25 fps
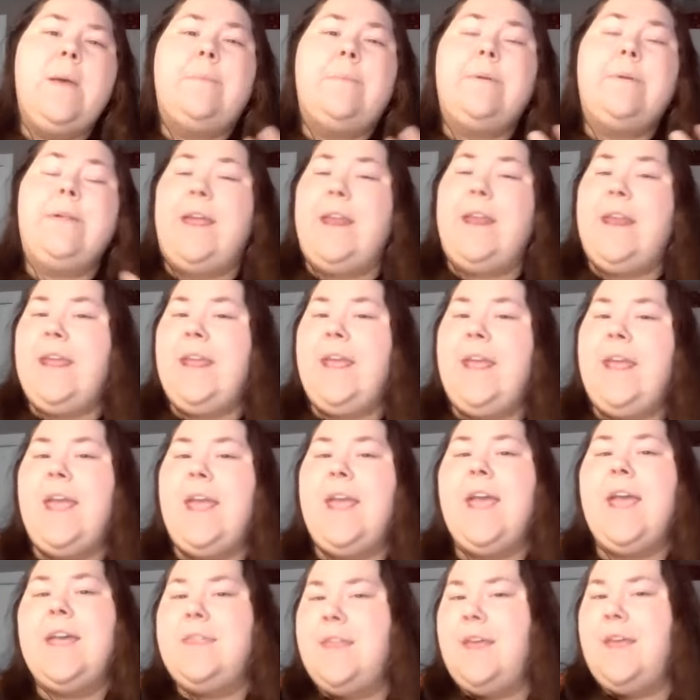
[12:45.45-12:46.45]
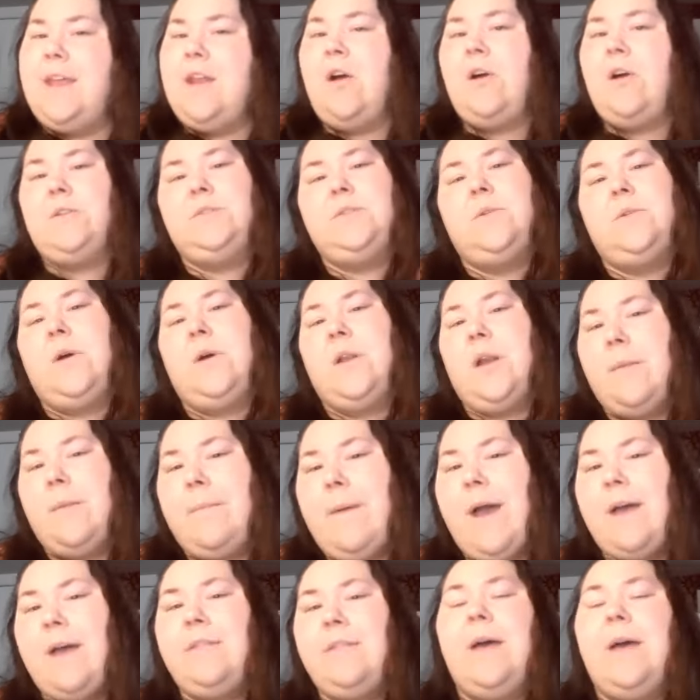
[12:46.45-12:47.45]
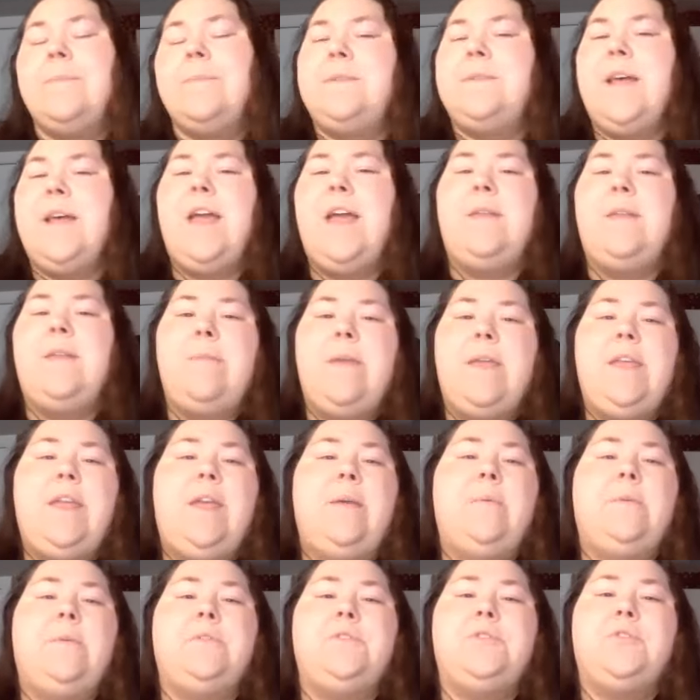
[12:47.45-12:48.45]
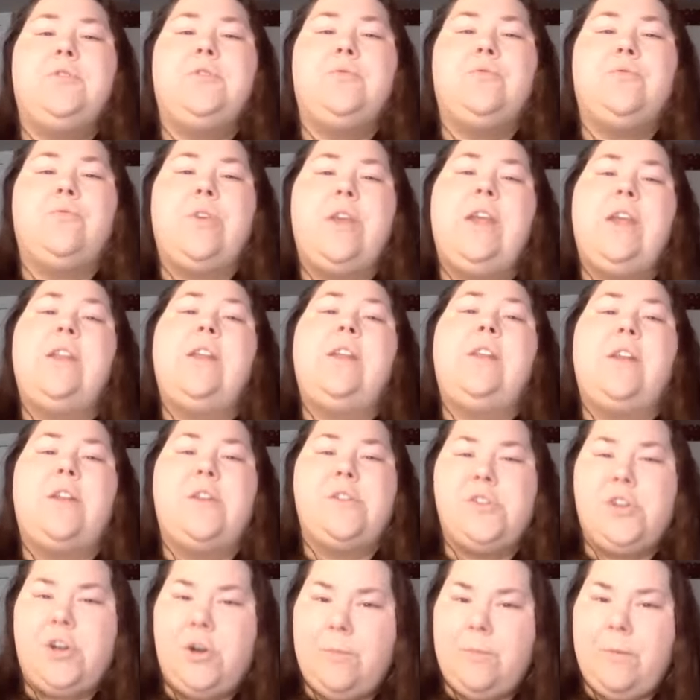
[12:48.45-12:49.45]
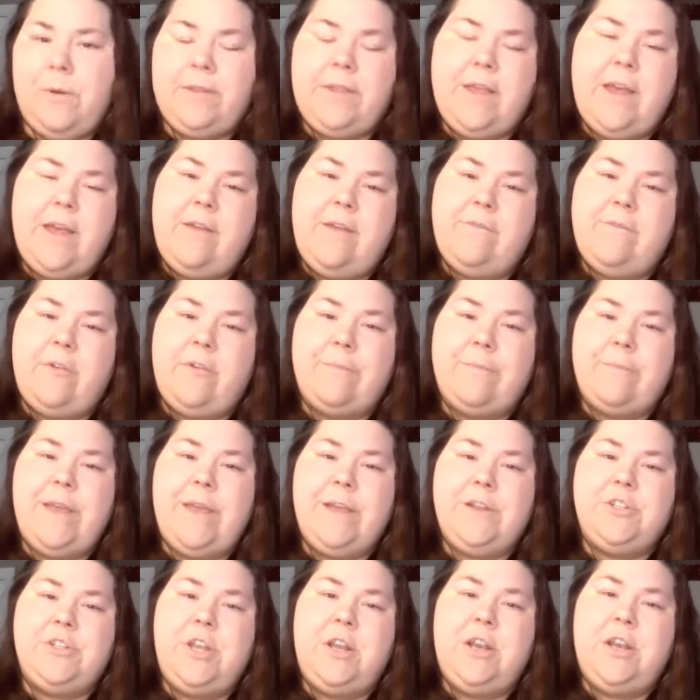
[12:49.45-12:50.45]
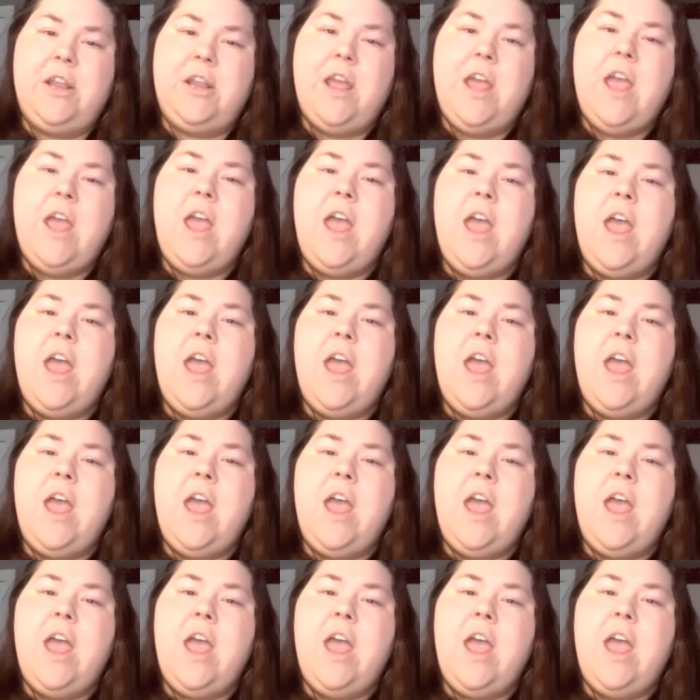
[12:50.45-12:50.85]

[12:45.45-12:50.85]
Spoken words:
plating it, and then also on our Path Lab side, being able to read and interpret that information.